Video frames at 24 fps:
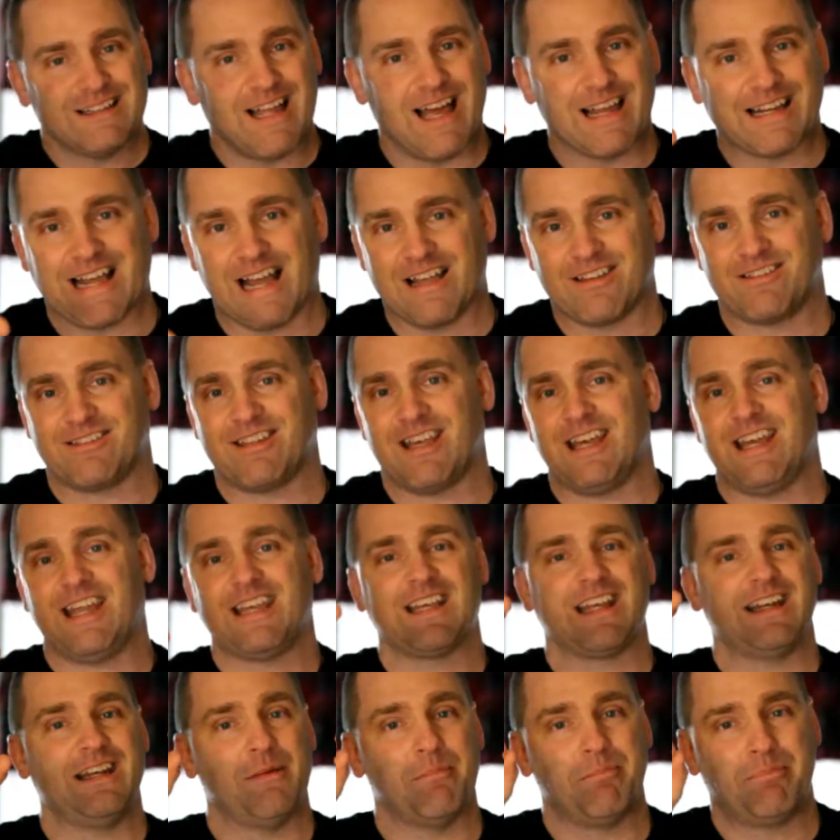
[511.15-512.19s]
like I said,
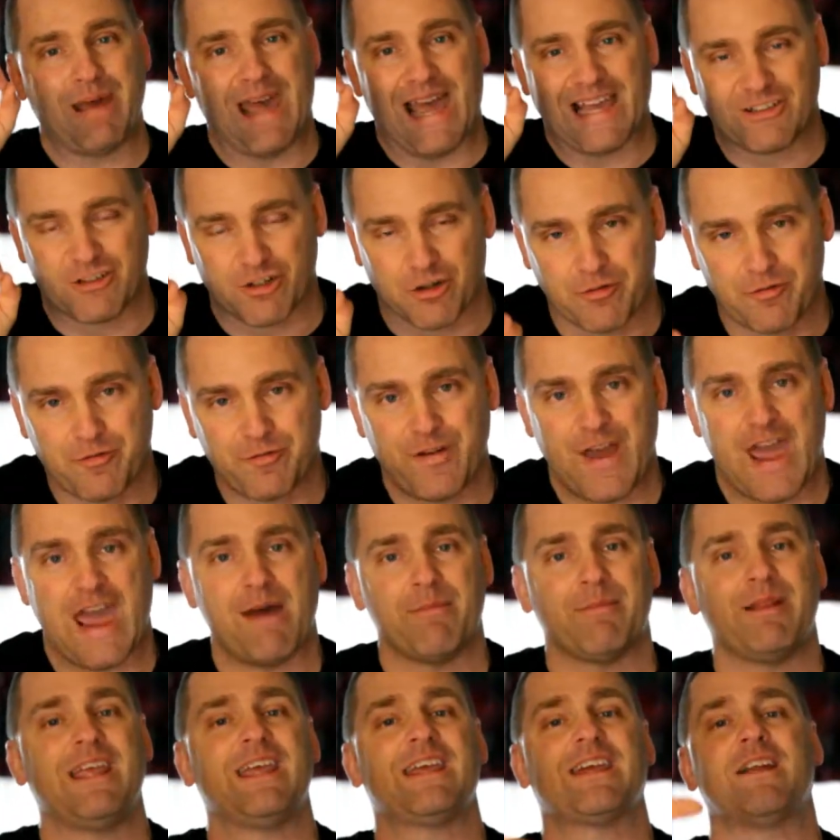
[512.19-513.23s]
it can impact your
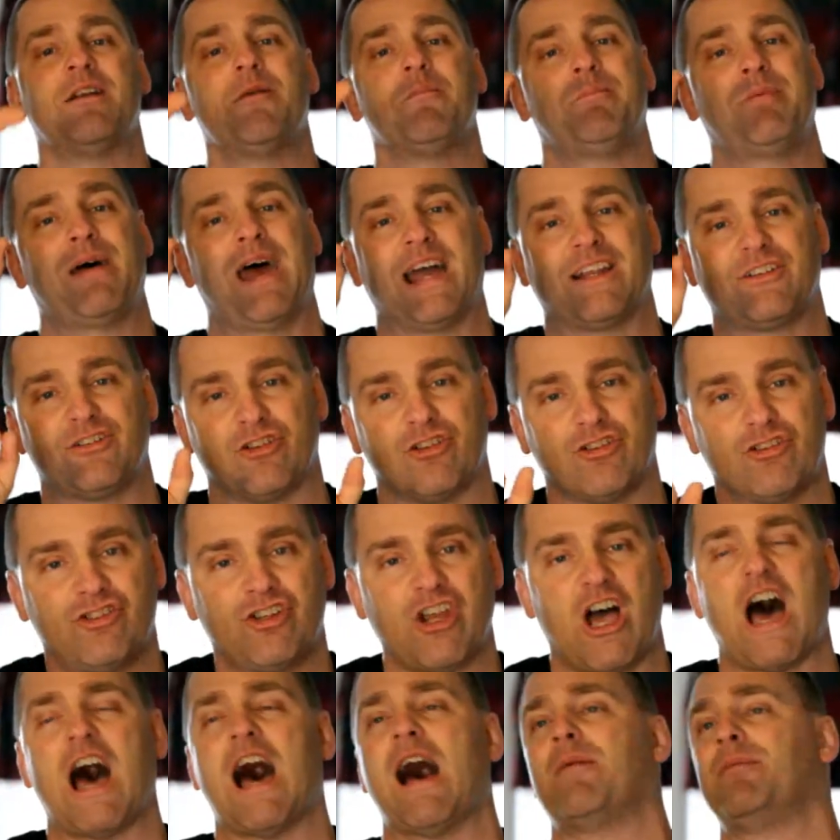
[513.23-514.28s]
family, it can impact your
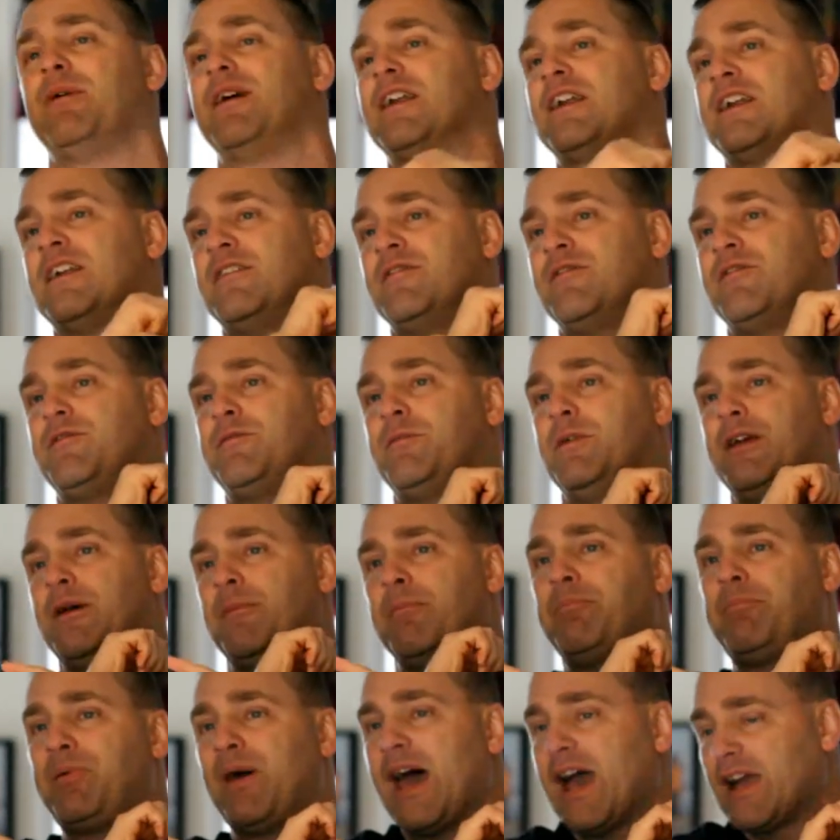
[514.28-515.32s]
job, it can
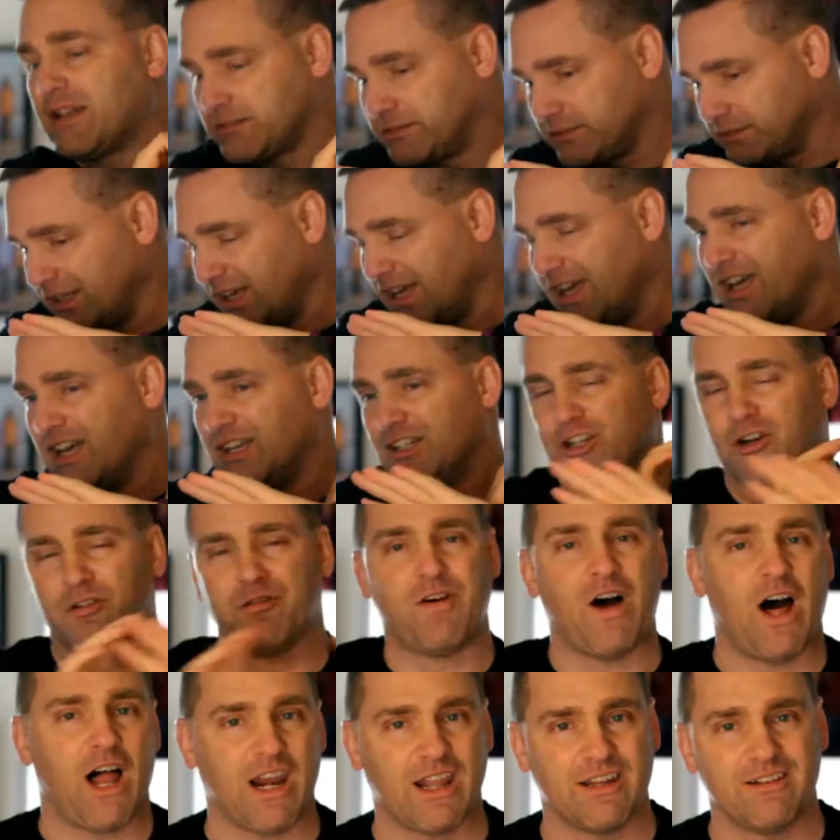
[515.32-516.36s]
impact
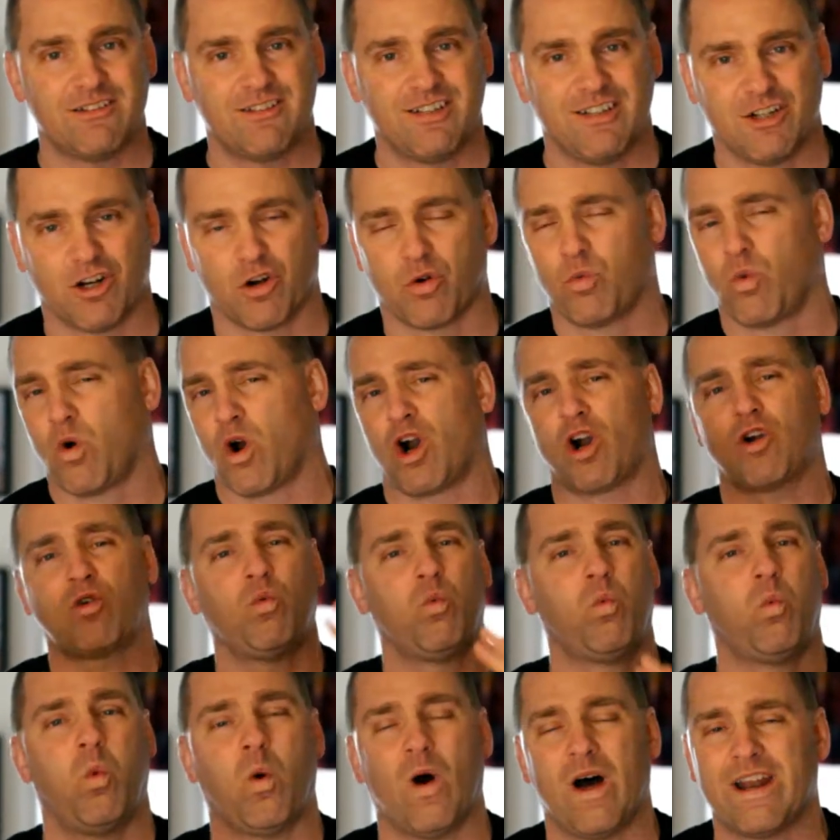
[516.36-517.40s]
your volunteer
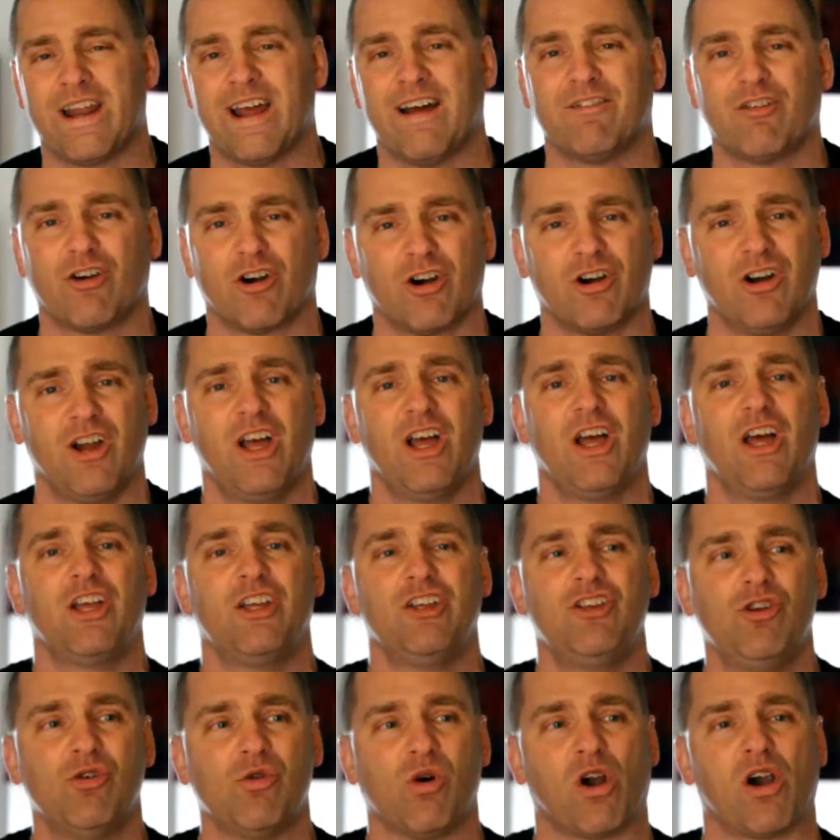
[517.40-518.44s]
work, whatever
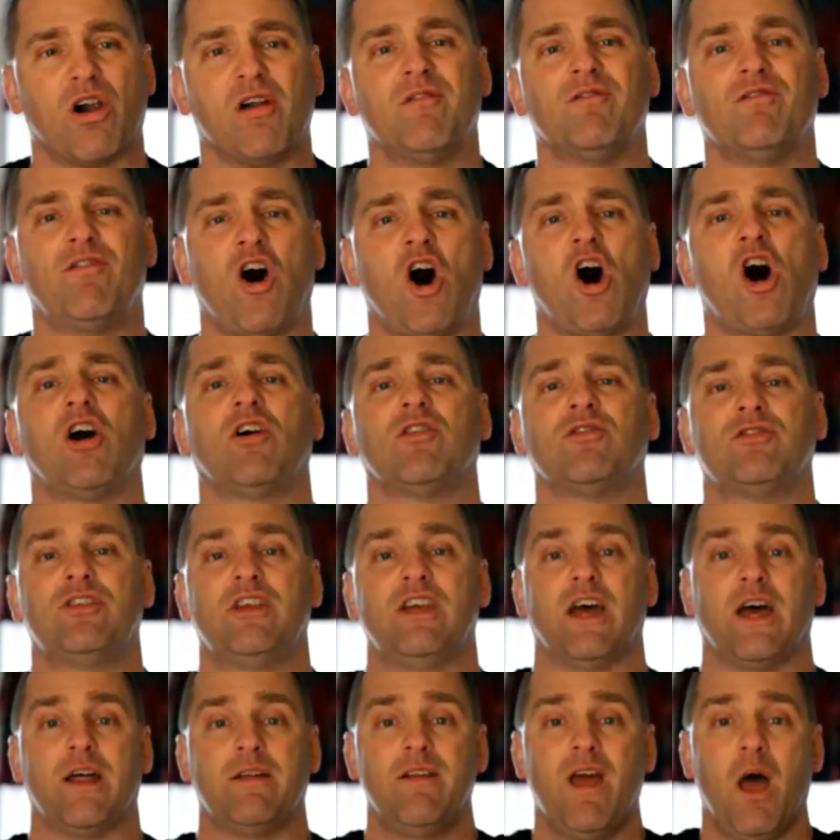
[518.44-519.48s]
you are
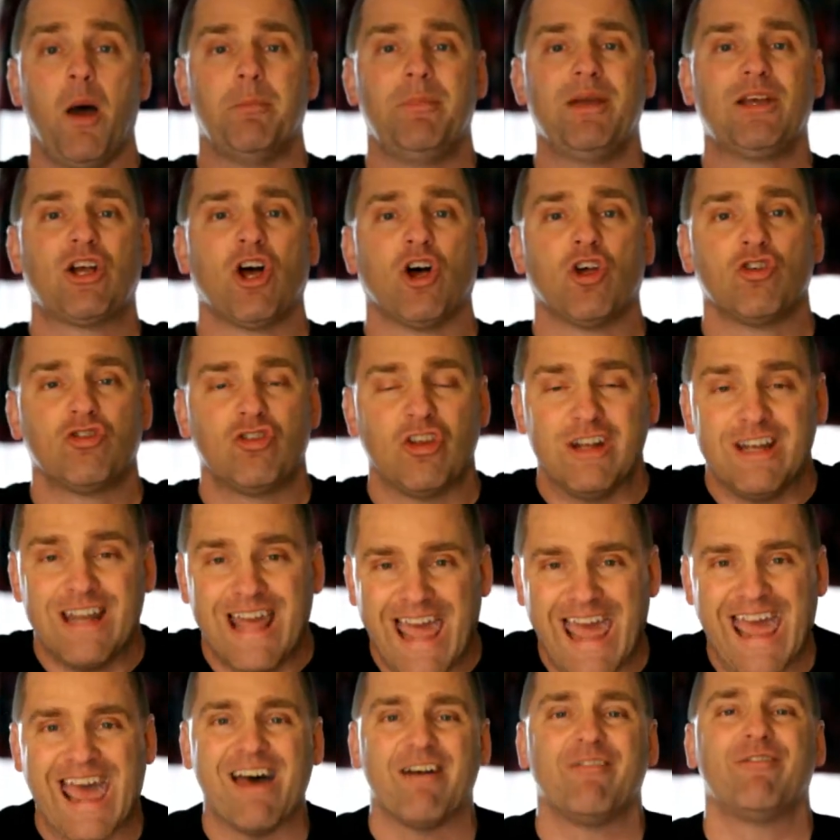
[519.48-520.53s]
involved in, because
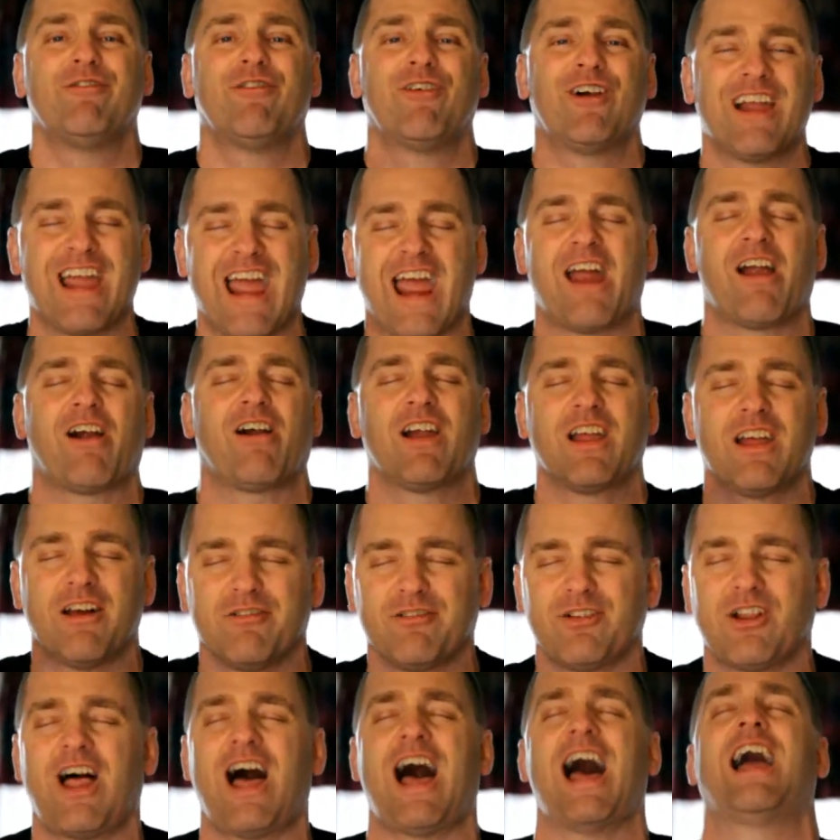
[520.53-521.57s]
in every
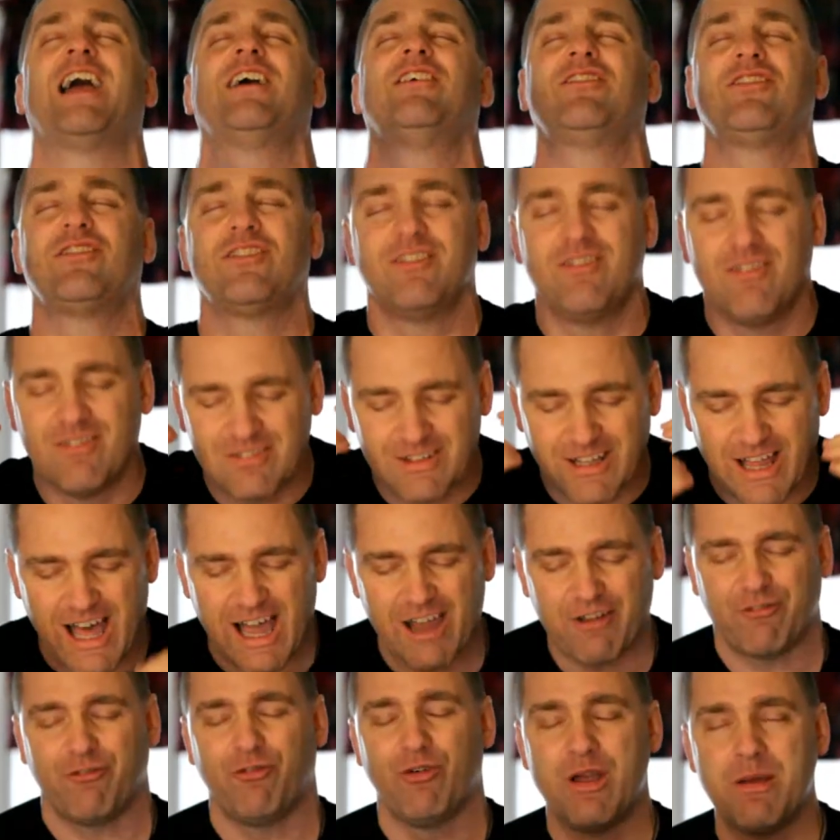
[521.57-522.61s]
area of
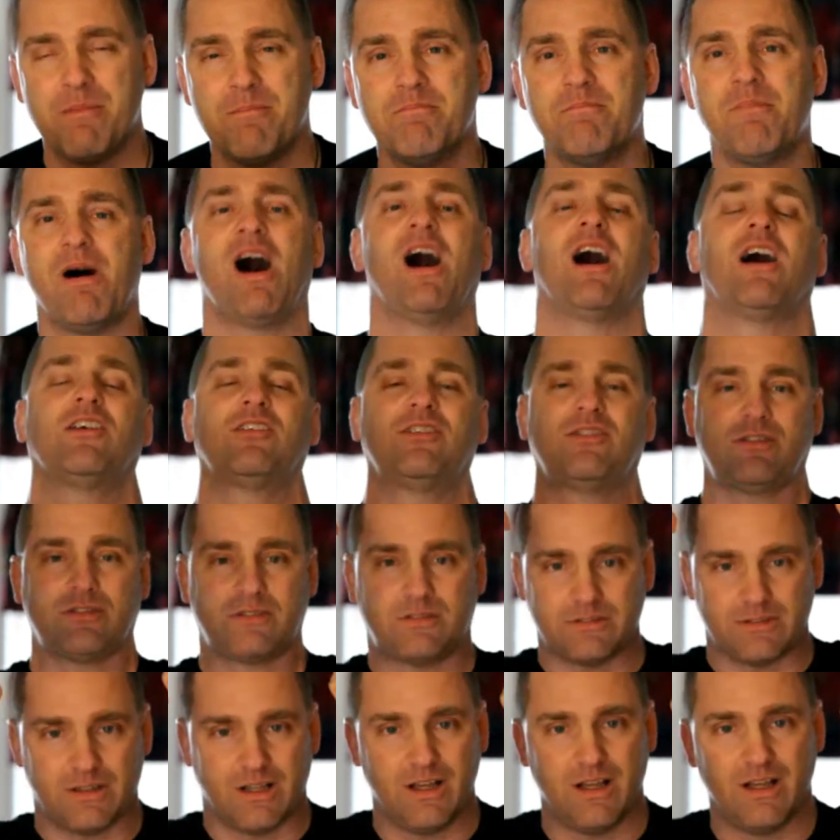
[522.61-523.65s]
life we
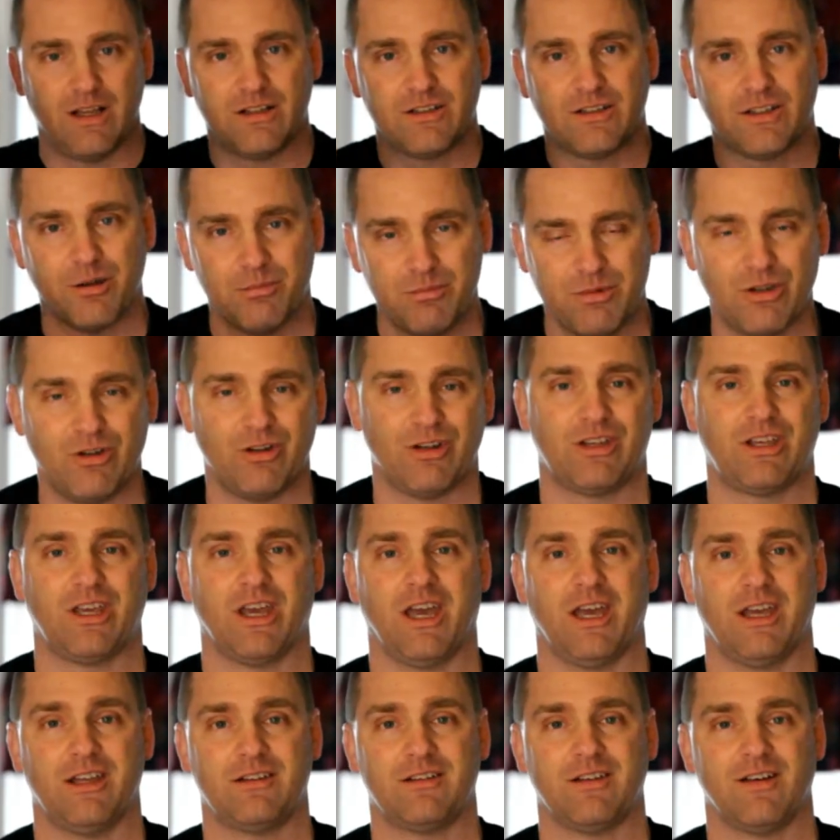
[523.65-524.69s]
must
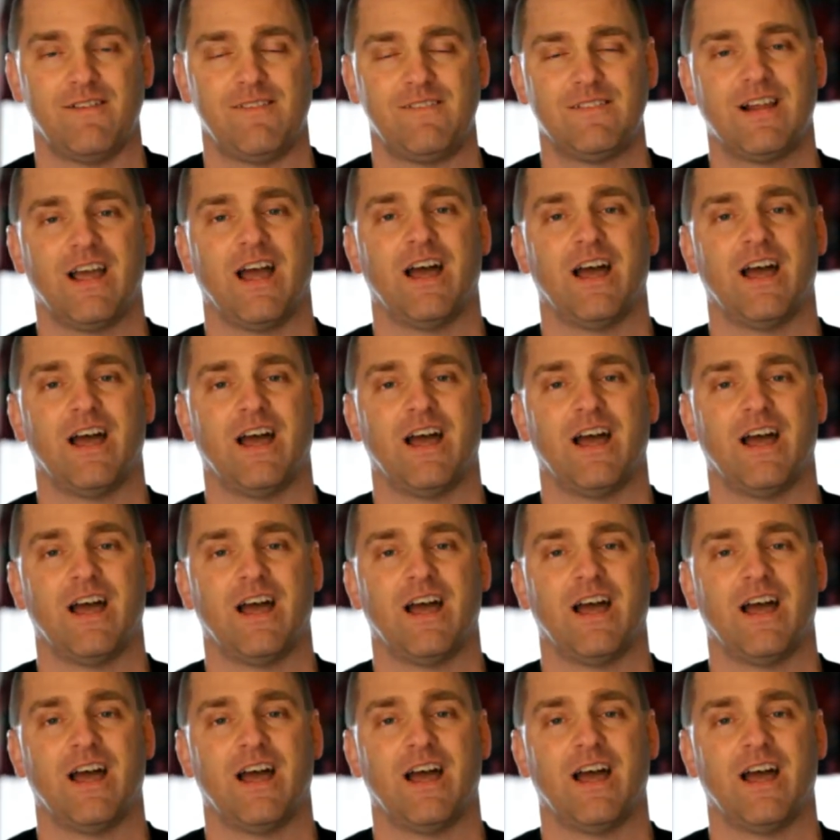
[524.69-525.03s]
communicate.